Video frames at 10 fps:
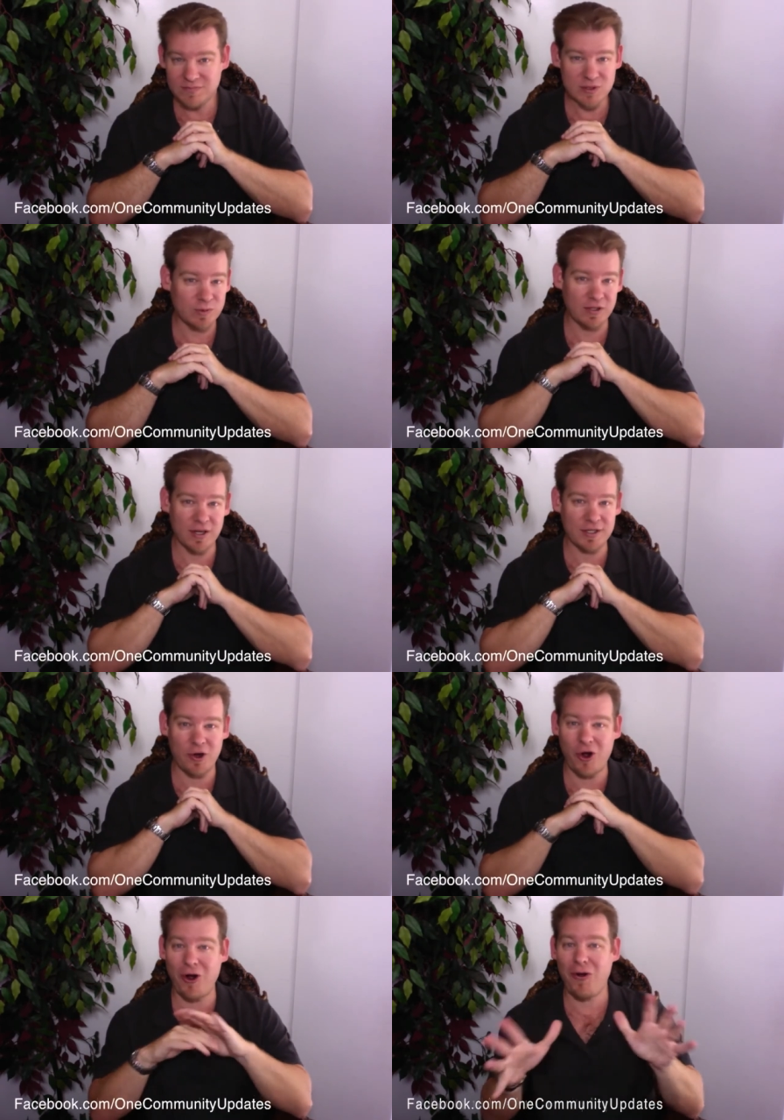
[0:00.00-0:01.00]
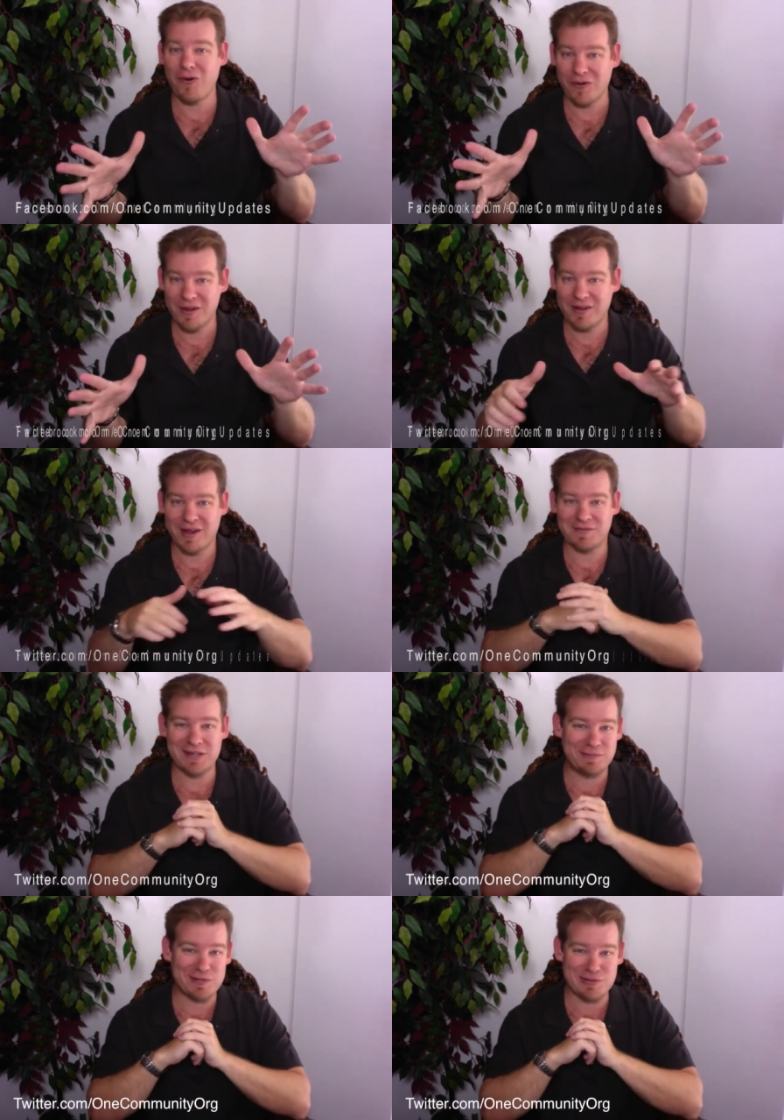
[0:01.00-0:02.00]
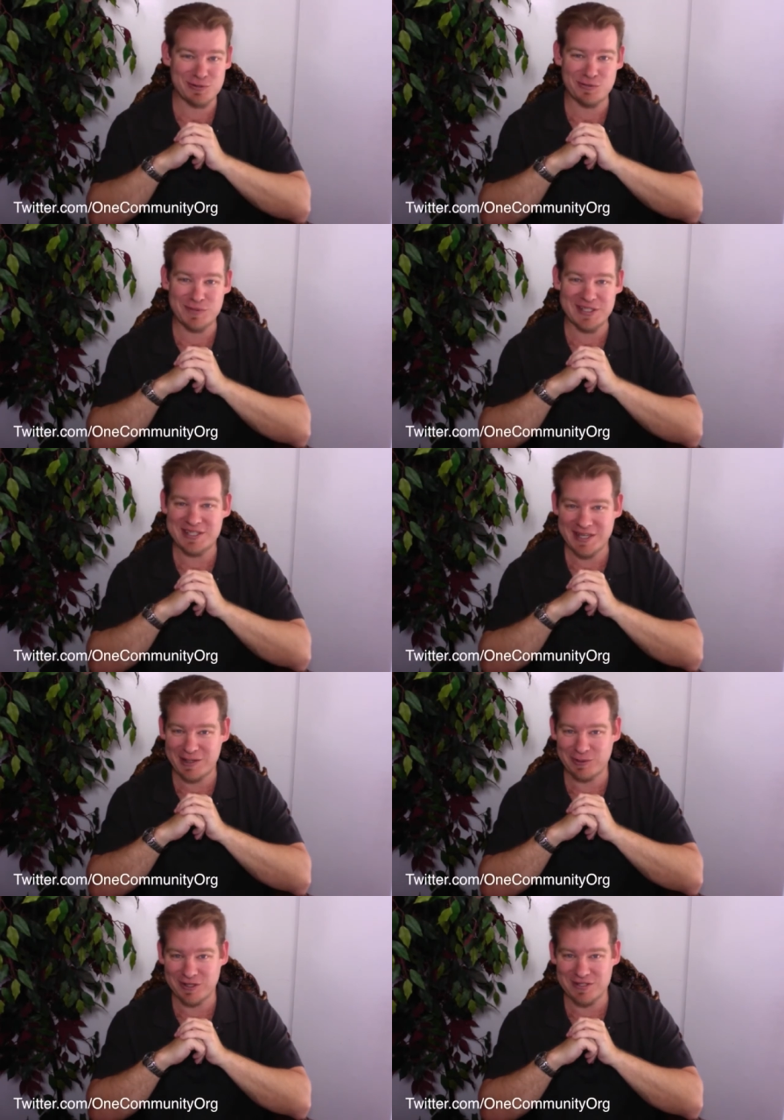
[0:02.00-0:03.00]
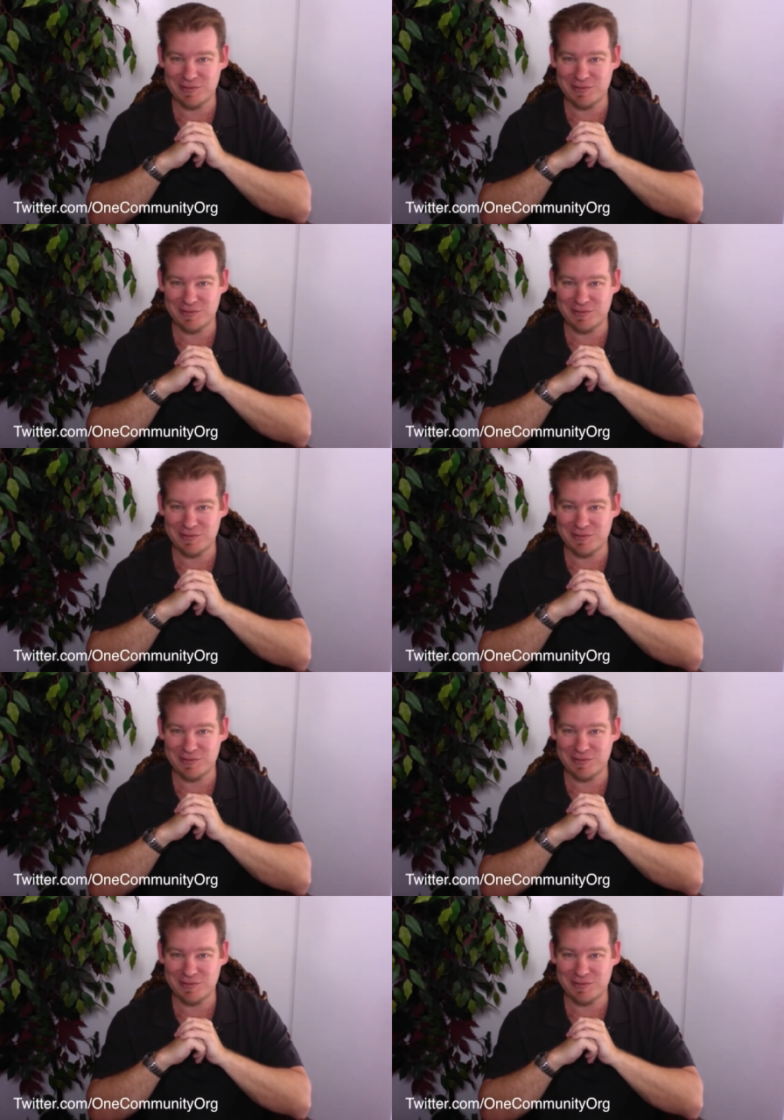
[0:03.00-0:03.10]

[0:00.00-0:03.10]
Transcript: We are on all of the different social media networks.